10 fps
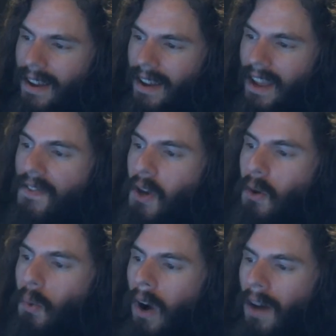if
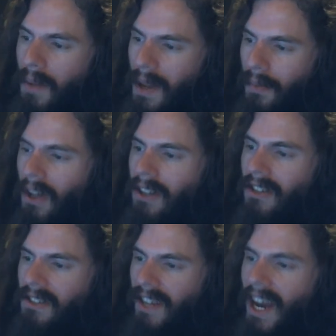you want people on
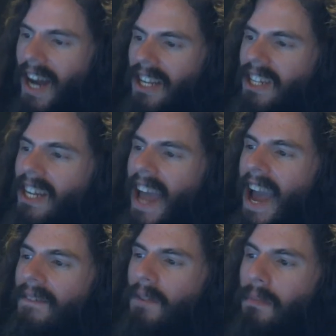your side, you're going to
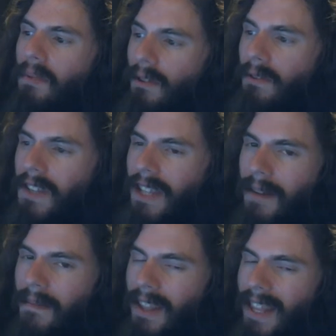have to prove to
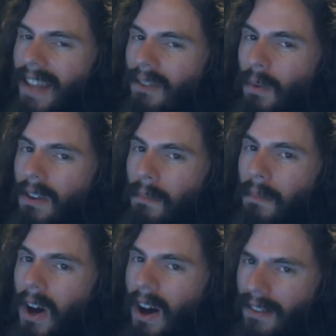them that that's what's
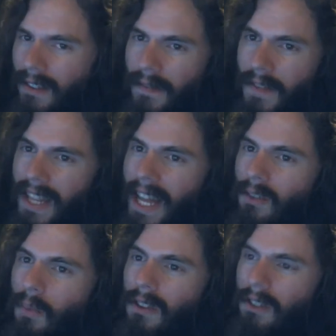positive, that
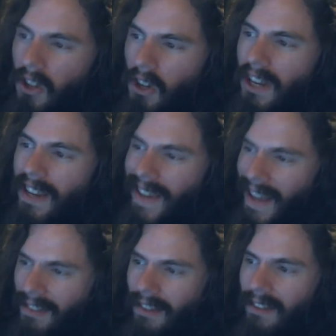that's what's good and
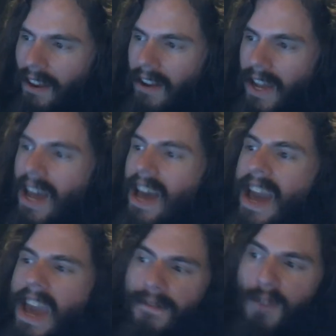necessary.
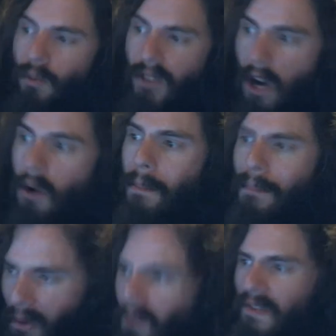If you
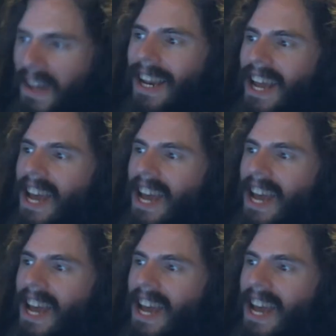don't prove it,